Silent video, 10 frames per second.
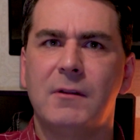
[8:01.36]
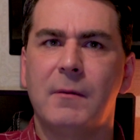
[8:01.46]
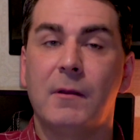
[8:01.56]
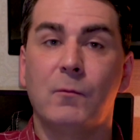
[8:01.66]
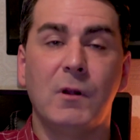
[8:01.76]
going
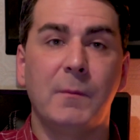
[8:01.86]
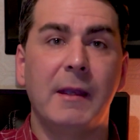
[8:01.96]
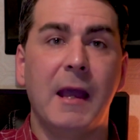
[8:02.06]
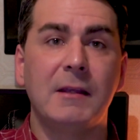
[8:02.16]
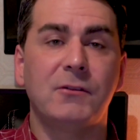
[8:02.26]
to, will it
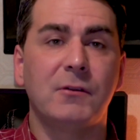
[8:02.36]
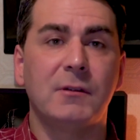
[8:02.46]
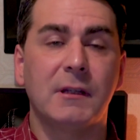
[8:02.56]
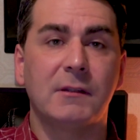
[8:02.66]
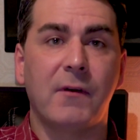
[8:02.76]
be
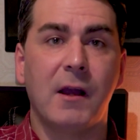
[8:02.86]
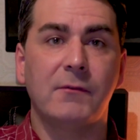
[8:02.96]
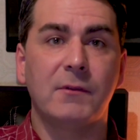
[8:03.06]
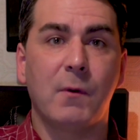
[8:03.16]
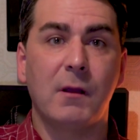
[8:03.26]

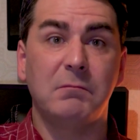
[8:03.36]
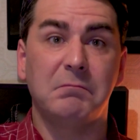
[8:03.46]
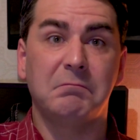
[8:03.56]
H.265 as well?